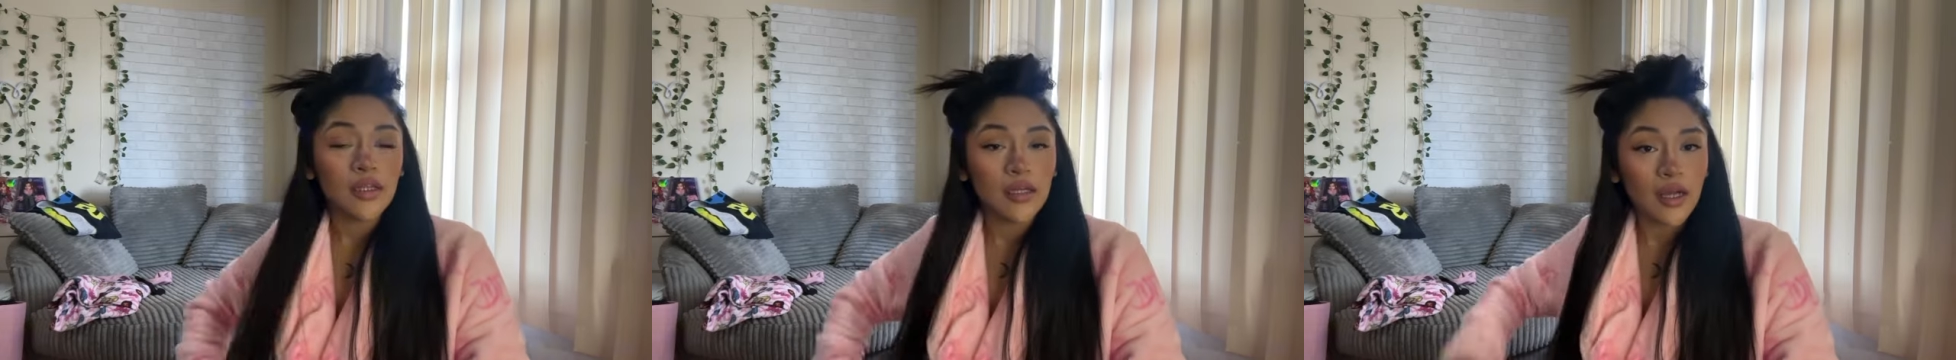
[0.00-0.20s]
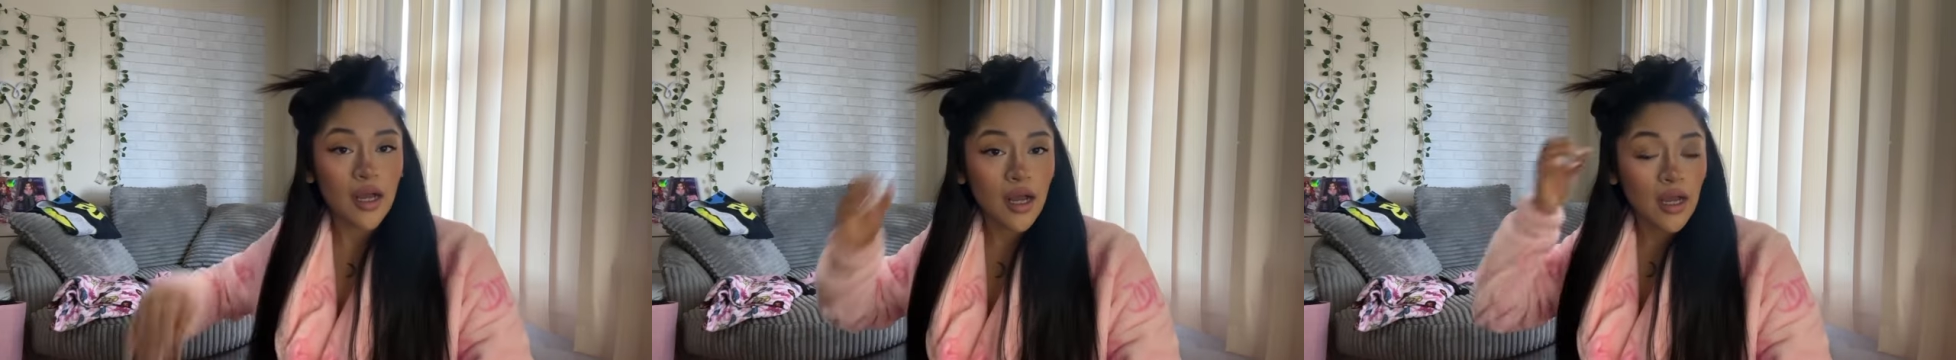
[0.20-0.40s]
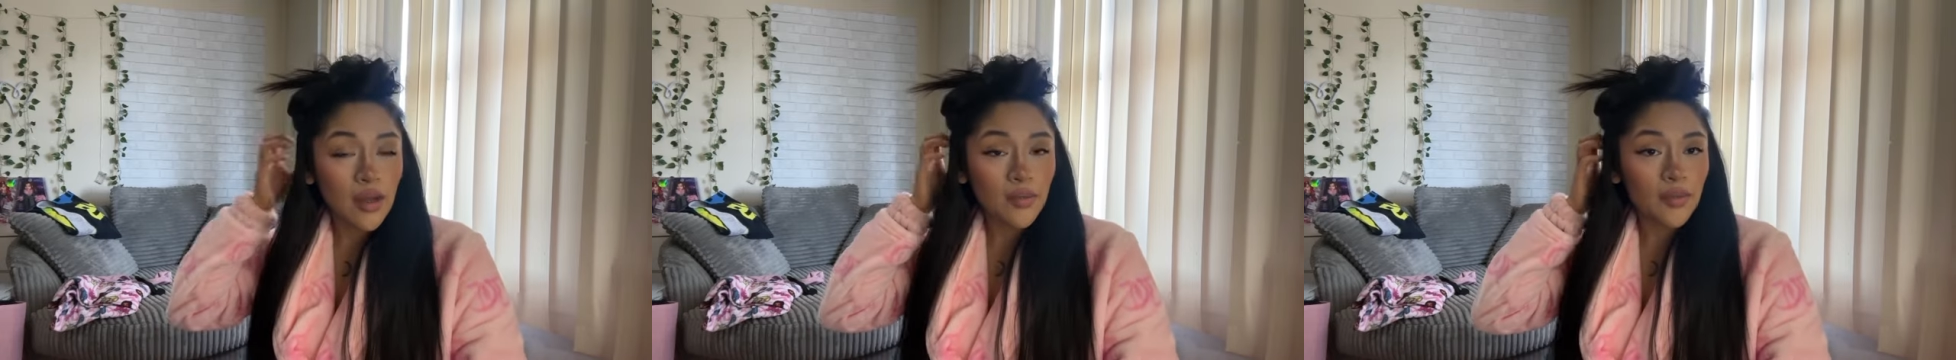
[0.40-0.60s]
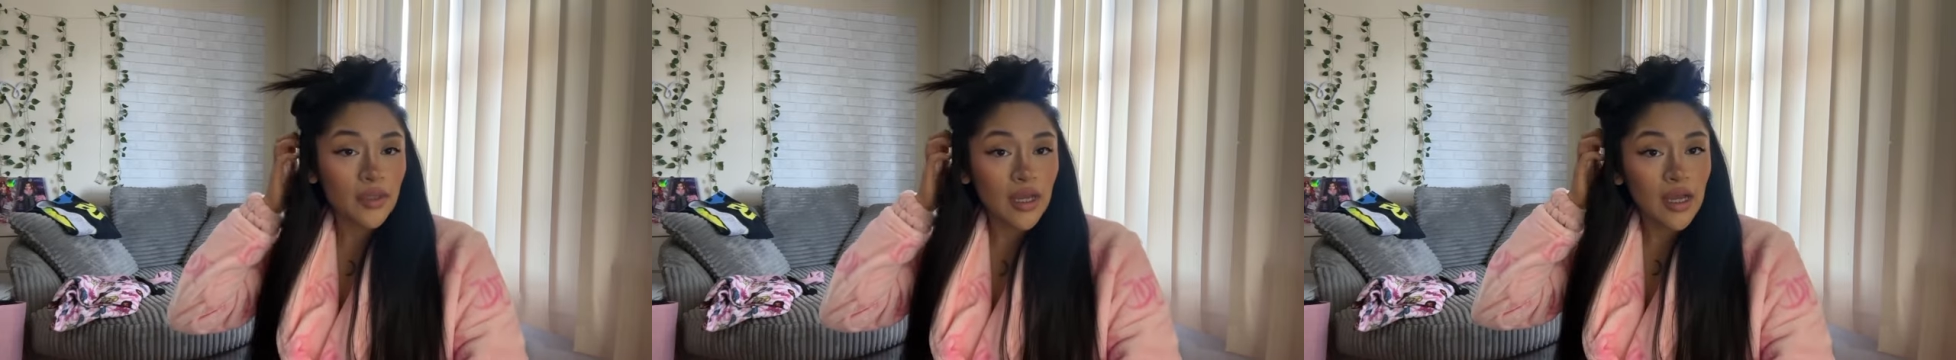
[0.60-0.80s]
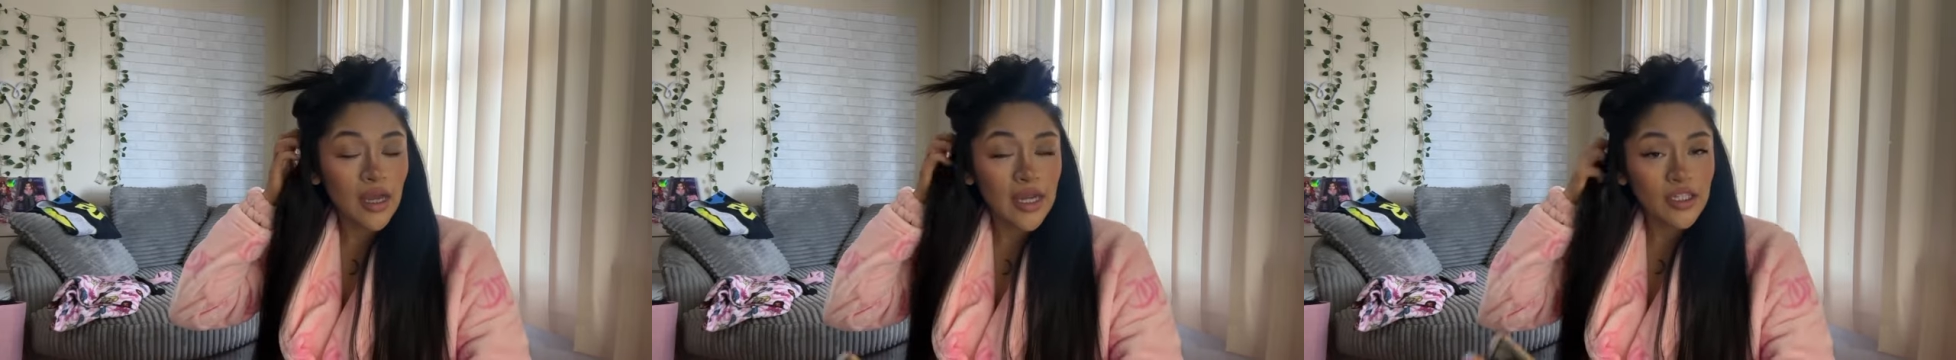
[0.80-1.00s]

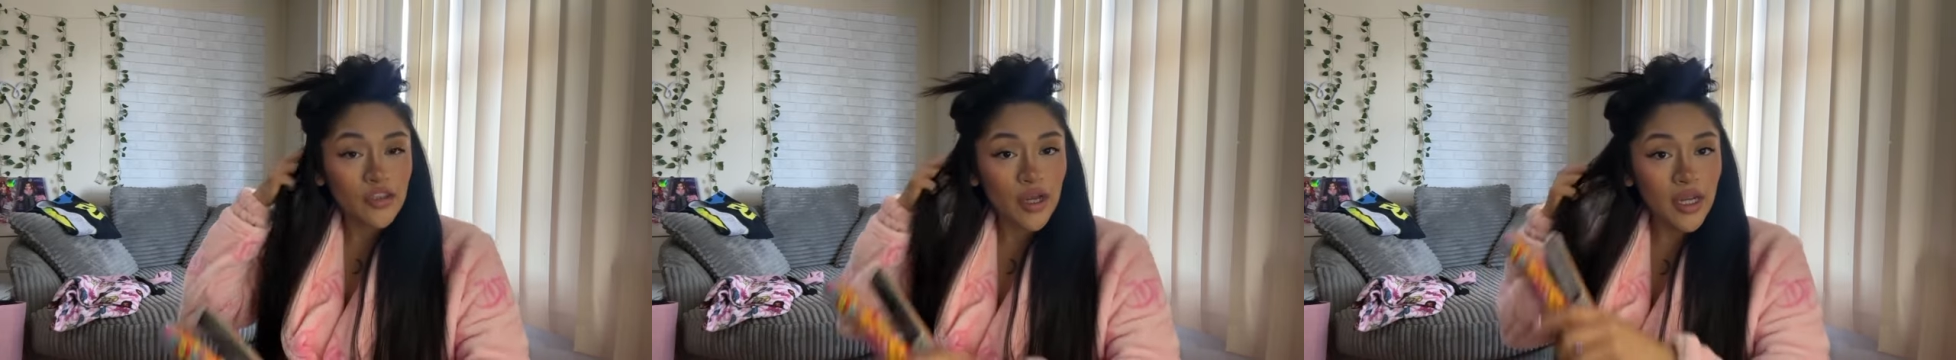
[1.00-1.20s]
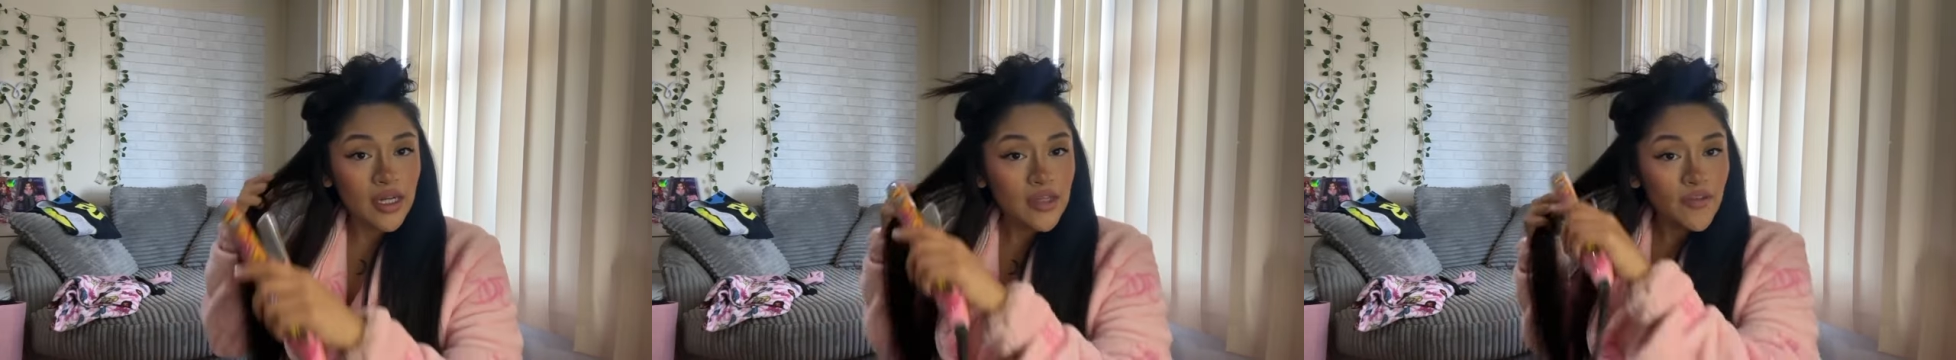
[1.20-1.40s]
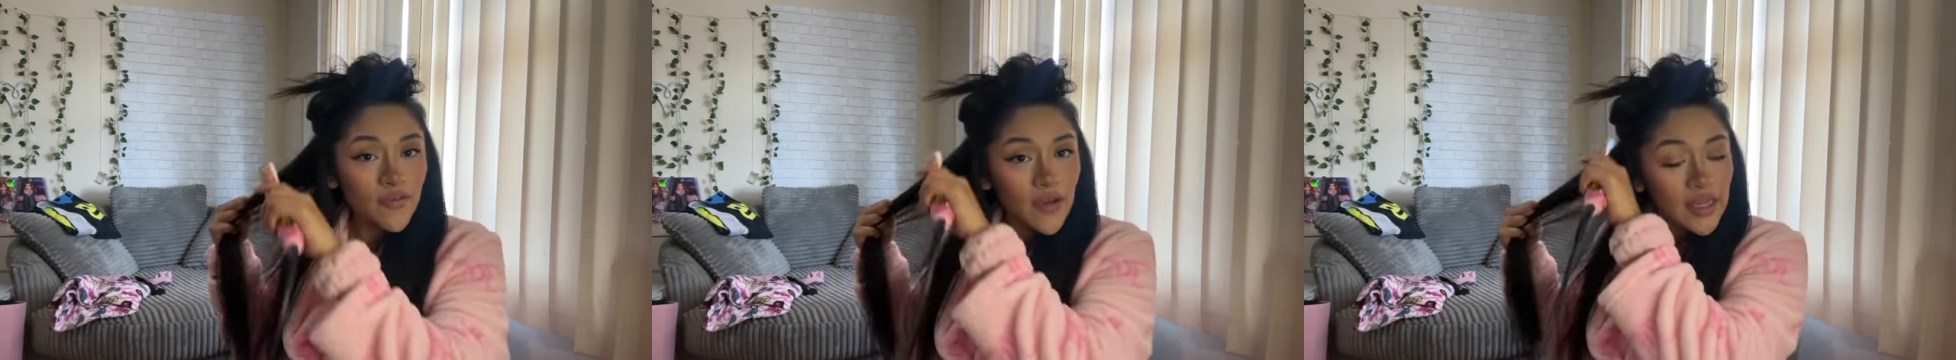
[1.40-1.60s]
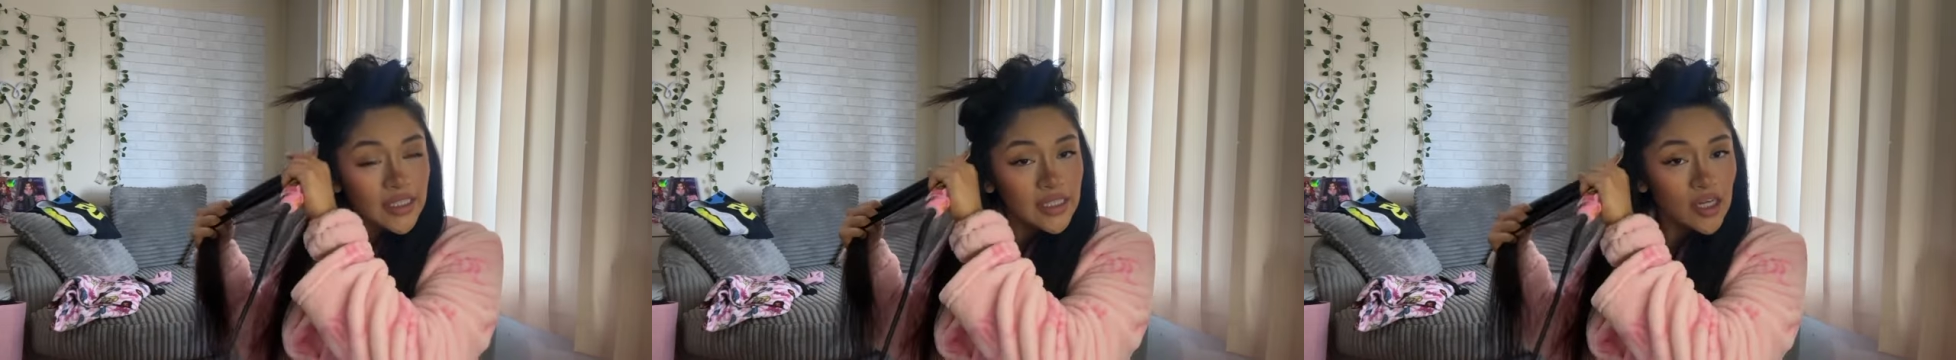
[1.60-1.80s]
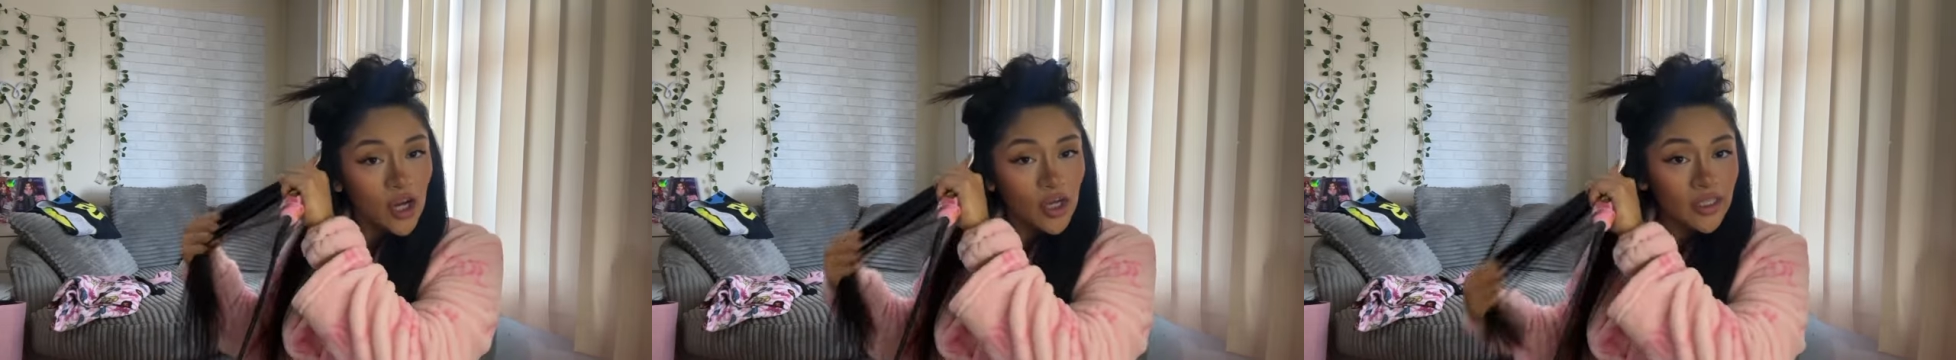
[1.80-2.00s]
I try to find
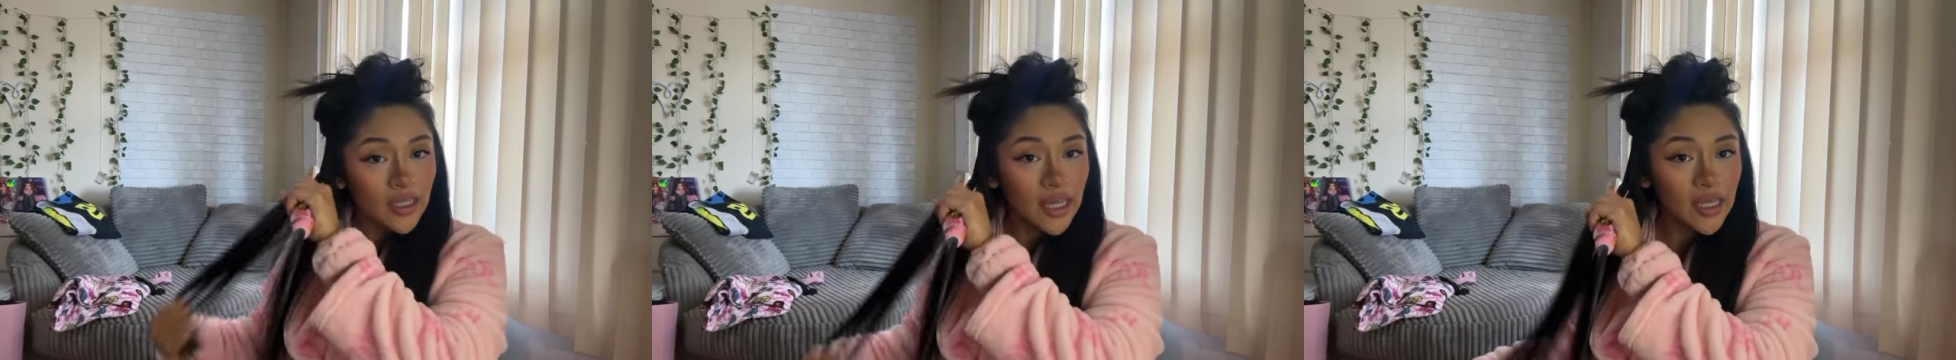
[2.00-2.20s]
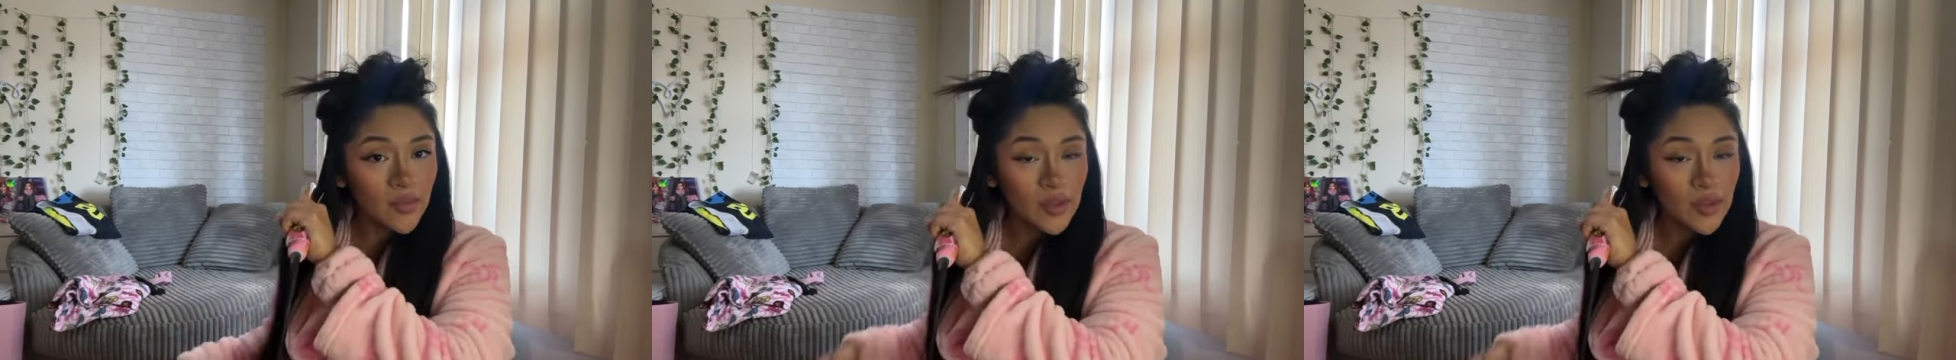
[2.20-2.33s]
it online